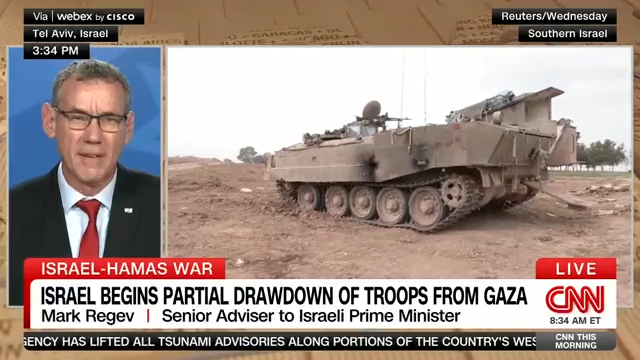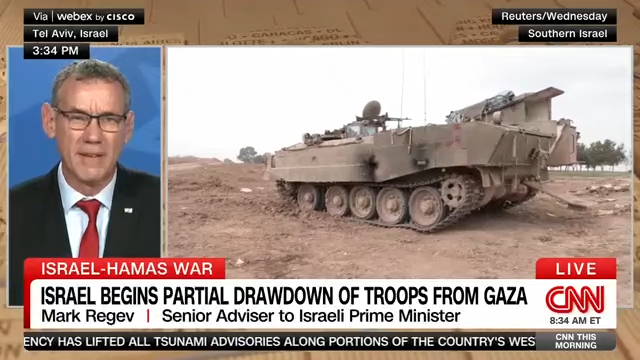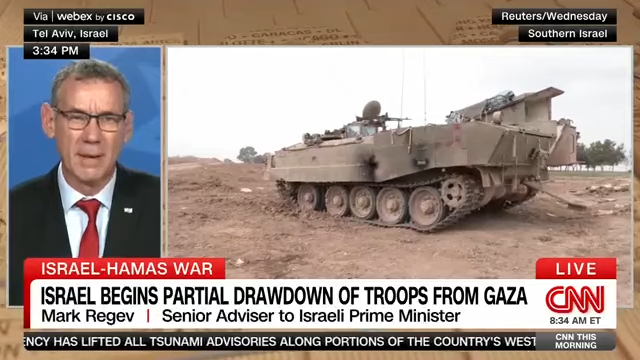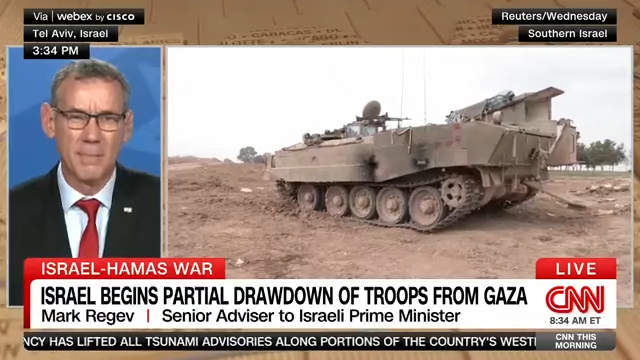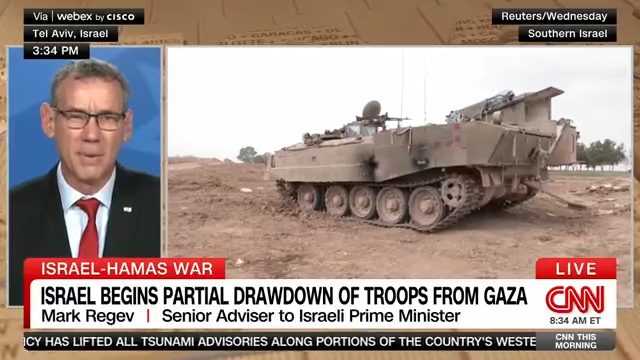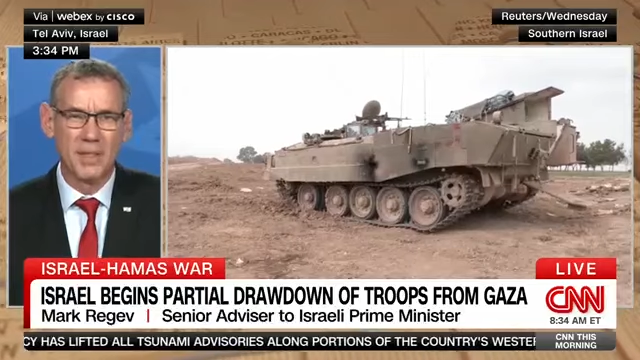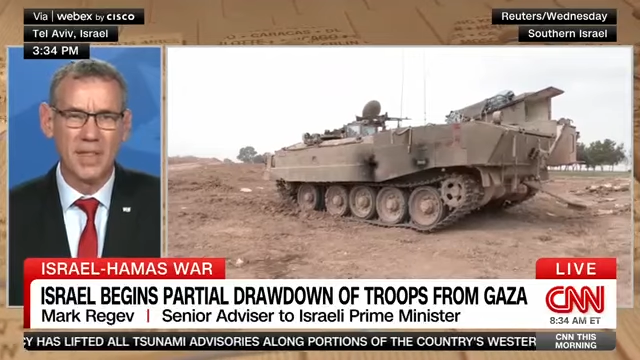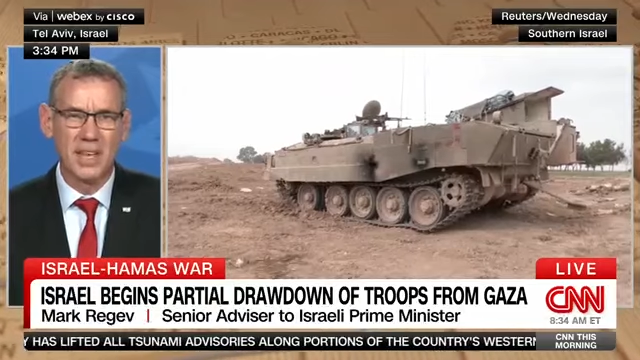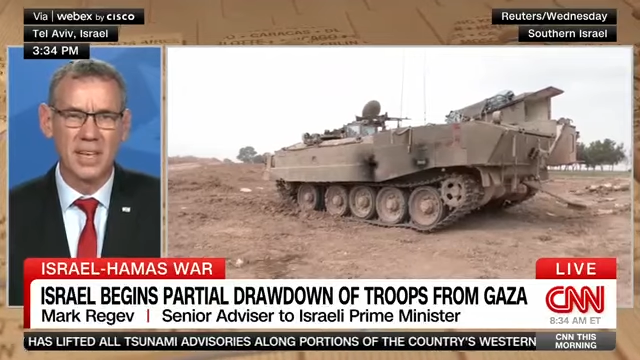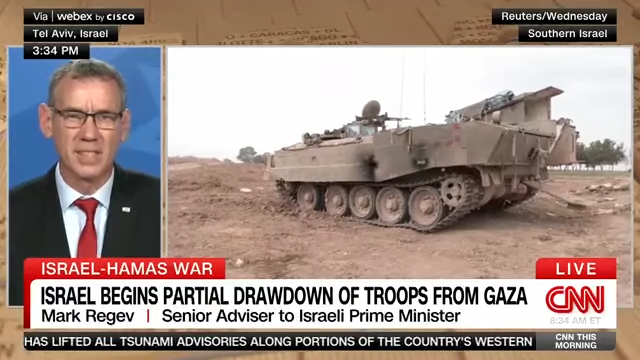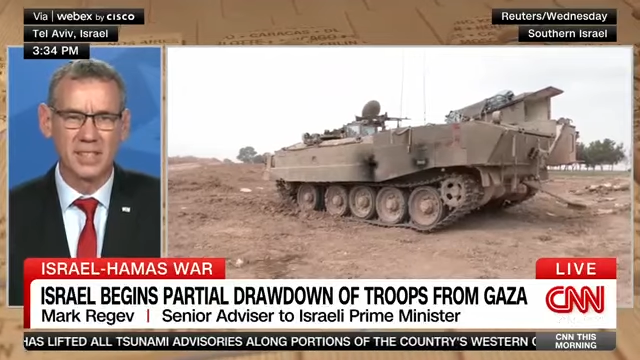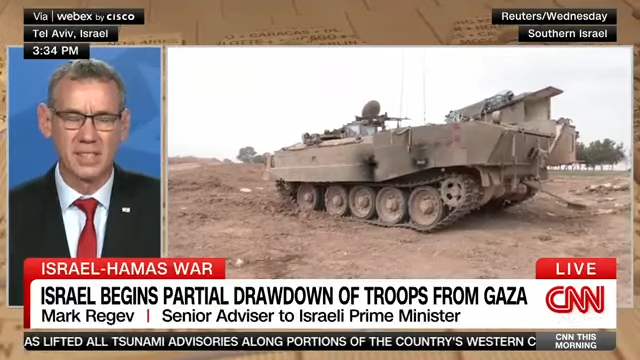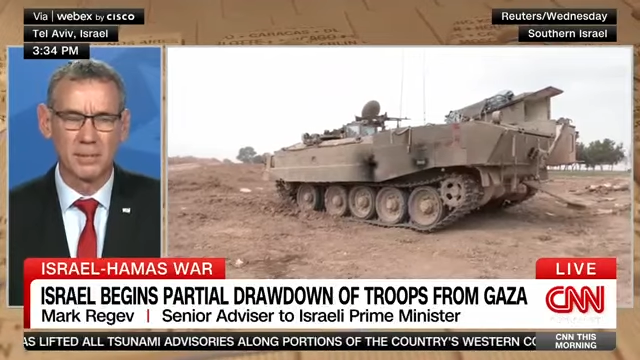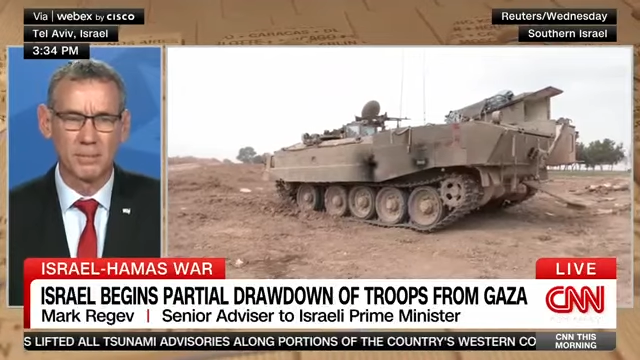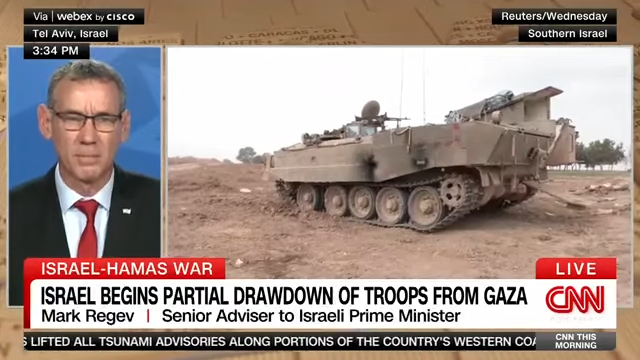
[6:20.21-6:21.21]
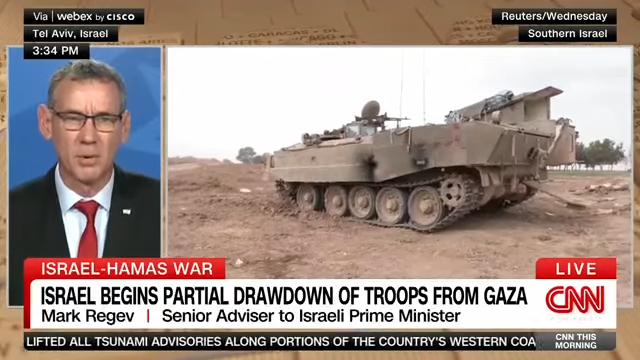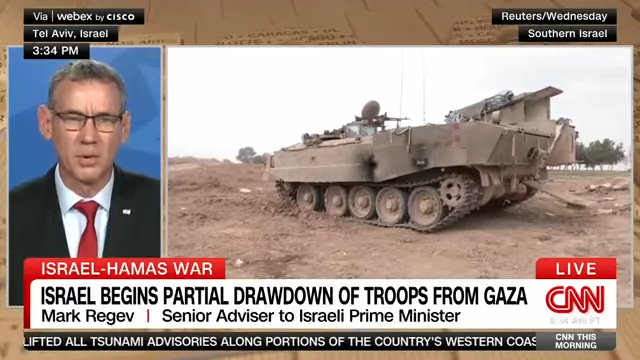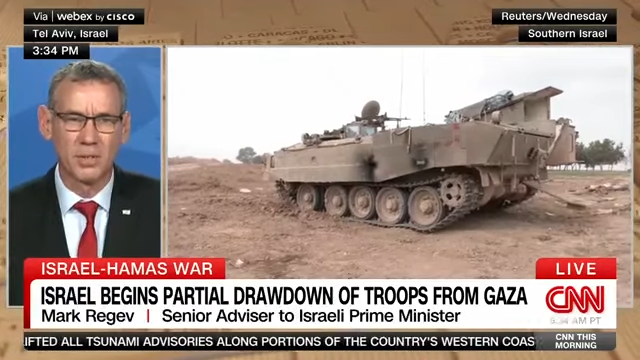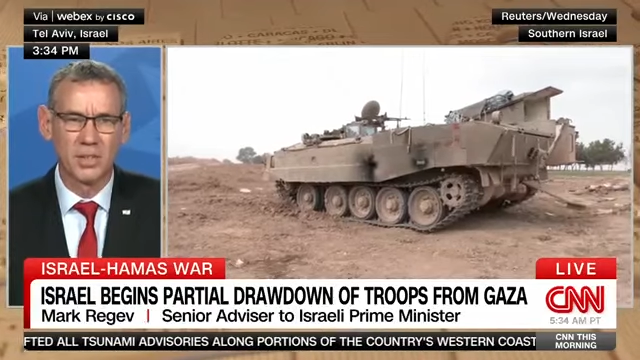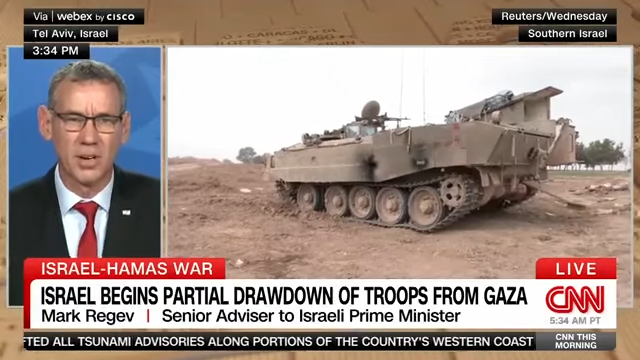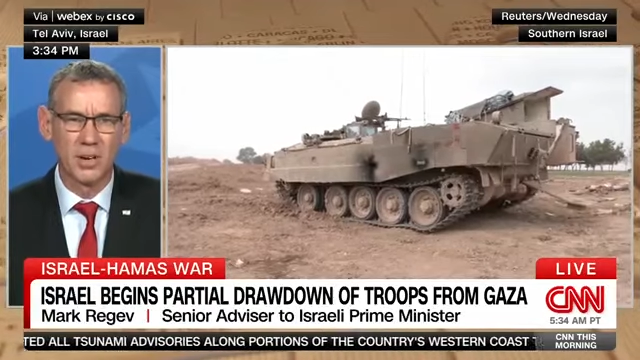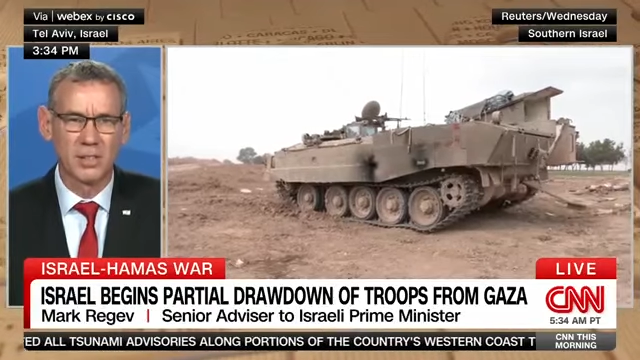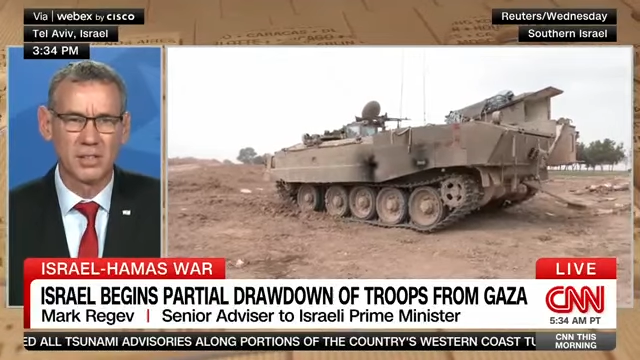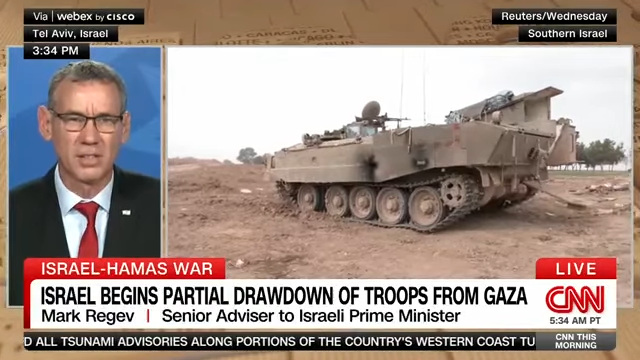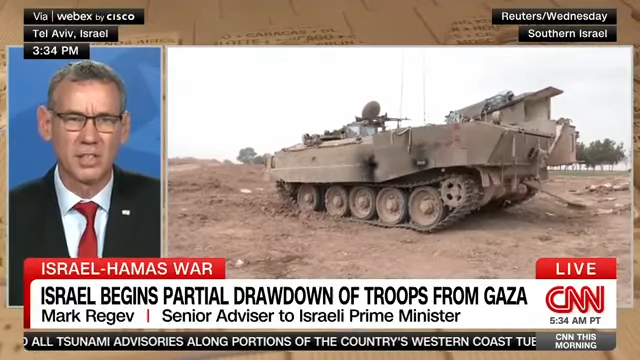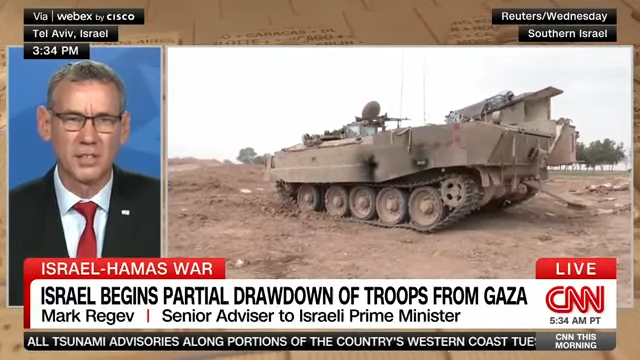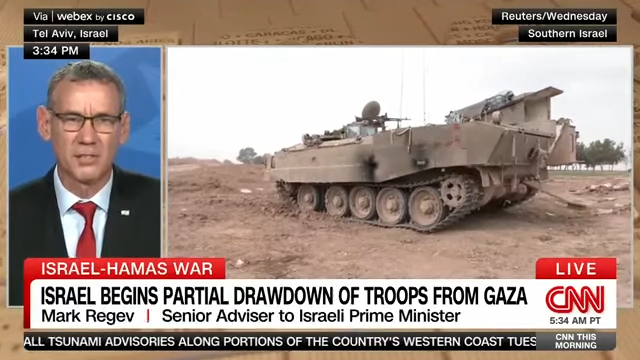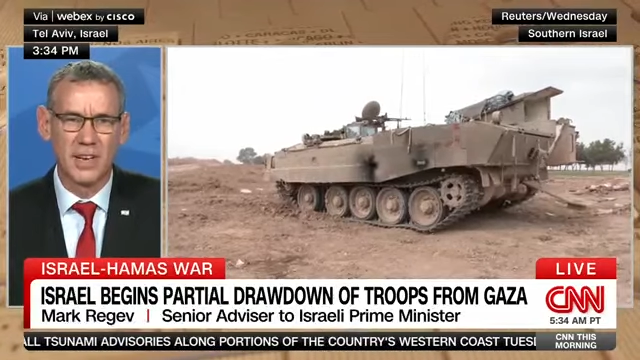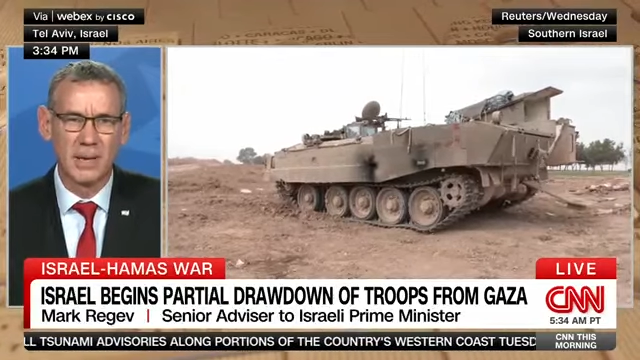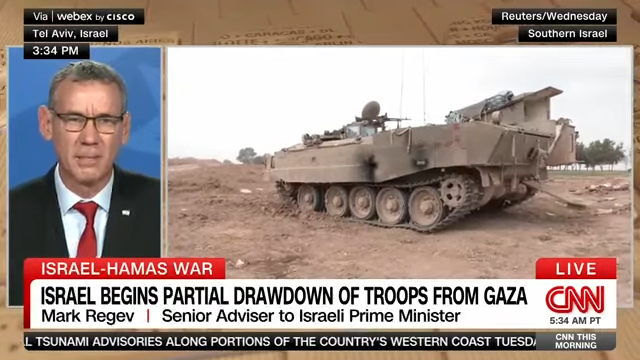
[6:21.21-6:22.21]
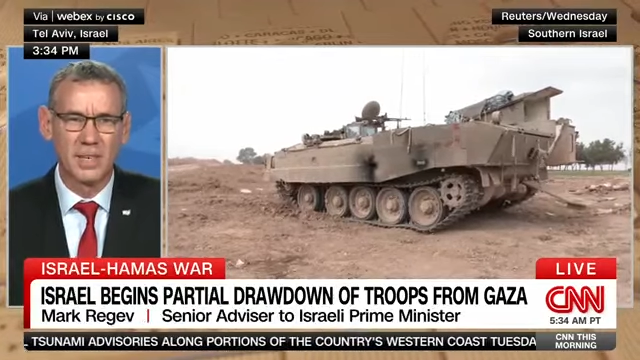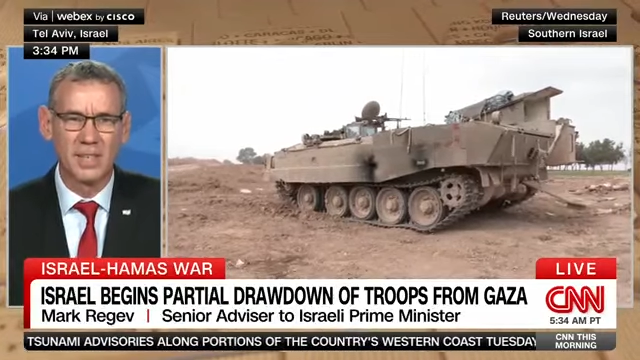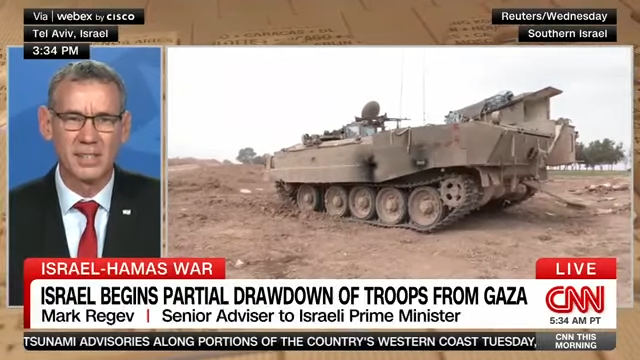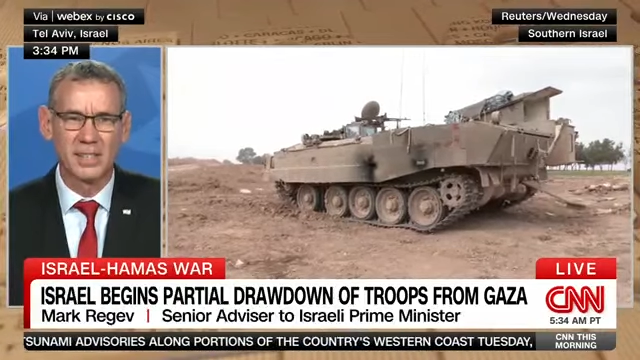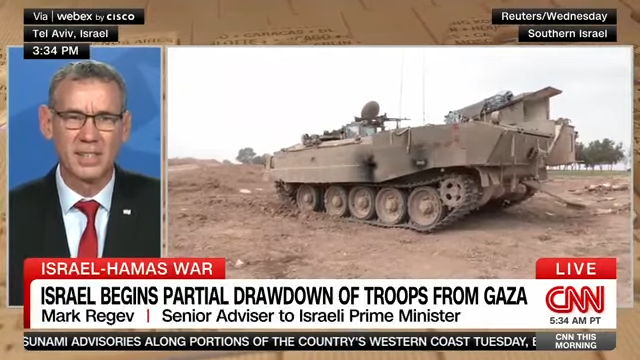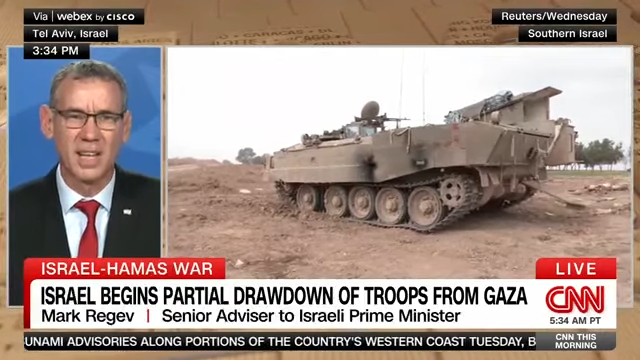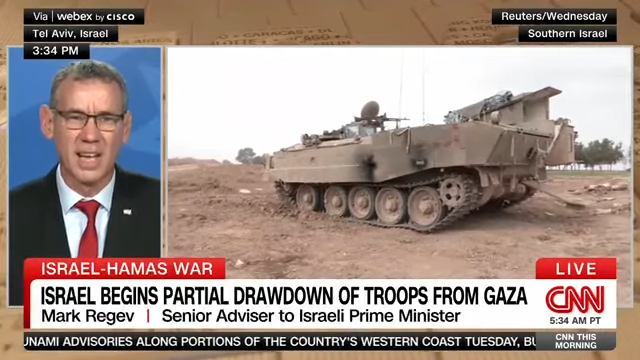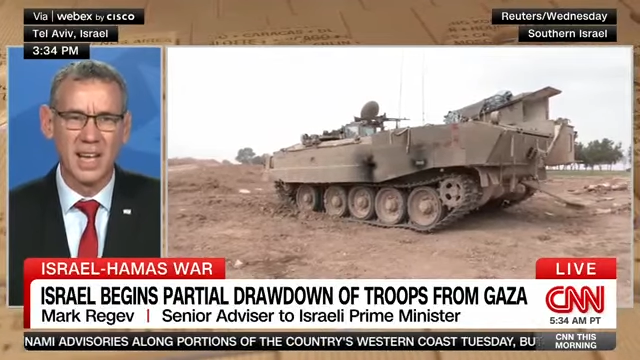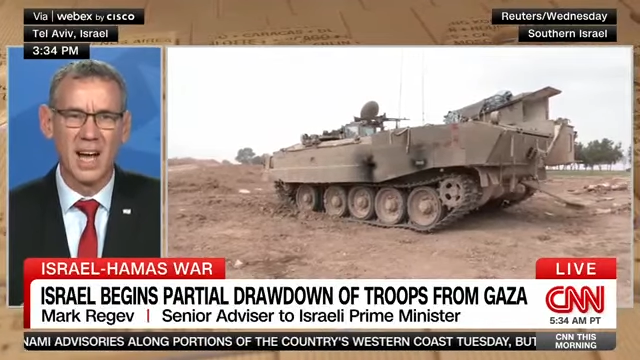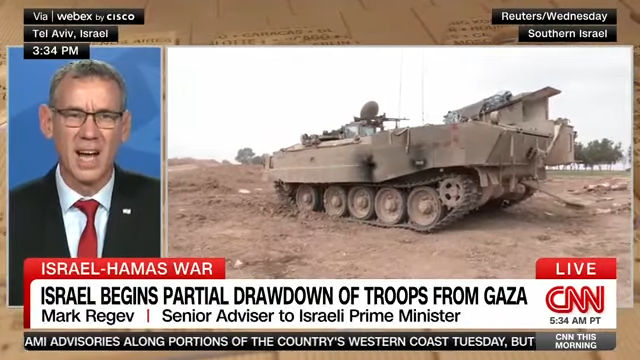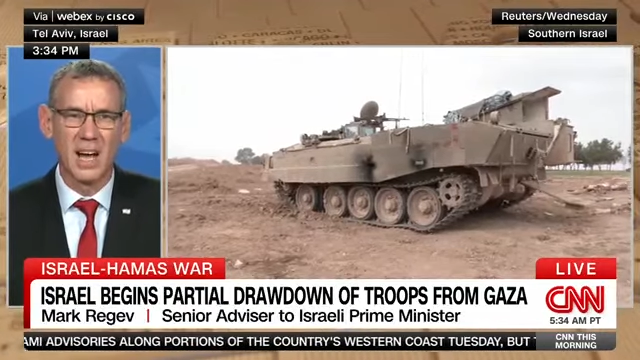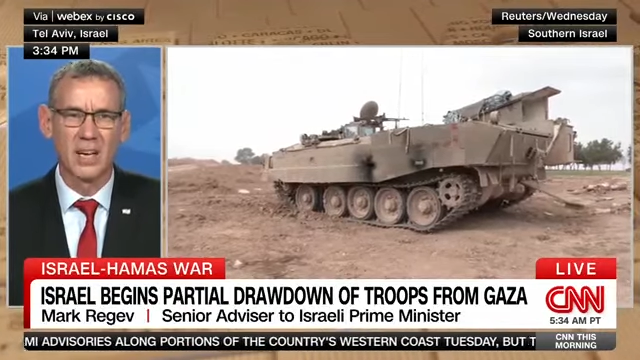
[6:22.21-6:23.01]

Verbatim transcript: have empathy and support the hostage families. They